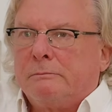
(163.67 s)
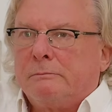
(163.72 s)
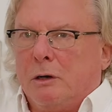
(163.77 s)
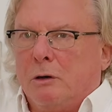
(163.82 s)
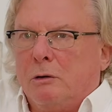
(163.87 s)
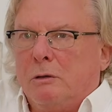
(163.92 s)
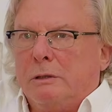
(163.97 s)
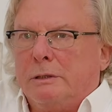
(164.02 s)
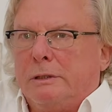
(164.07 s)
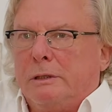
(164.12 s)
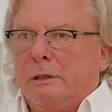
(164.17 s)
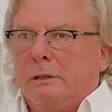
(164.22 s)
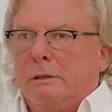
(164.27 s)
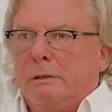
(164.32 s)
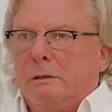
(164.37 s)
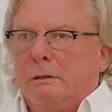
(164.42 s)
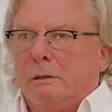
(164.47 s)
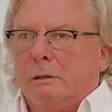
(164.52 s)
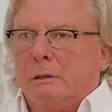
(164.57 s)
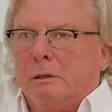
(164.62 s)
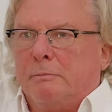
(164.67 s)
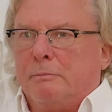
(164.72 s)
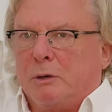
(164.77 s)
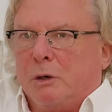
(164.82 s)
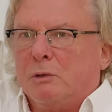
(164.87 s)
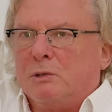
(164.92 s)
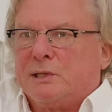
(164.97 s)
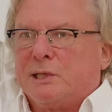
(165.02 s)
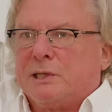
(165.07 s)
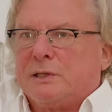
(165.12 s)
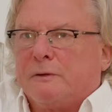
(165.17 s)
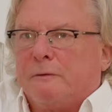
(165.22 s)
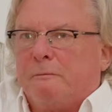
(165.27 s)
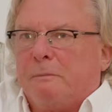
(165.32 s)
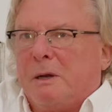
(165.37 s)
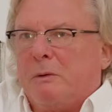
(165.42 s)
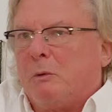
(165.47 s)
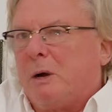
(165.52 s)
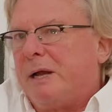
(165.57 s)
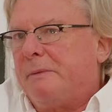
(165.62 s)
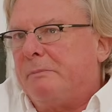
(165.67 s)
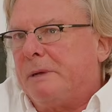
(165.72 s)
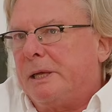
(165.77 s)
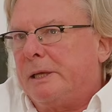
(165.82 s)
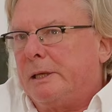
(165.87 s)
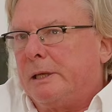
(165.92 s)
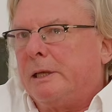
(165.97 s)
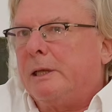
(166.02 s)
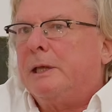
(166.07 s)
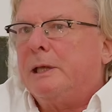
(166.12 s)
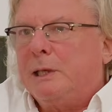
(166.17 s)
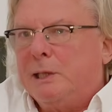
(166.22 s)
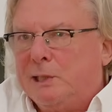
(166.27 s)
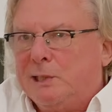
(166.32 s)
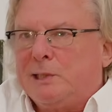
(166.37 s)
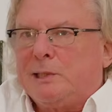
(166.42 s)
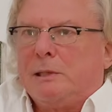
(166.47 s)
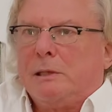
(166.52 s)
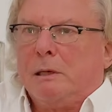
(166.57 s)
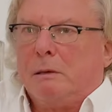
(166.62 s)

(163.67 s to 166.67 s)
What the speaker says: The whole process of my winemaking is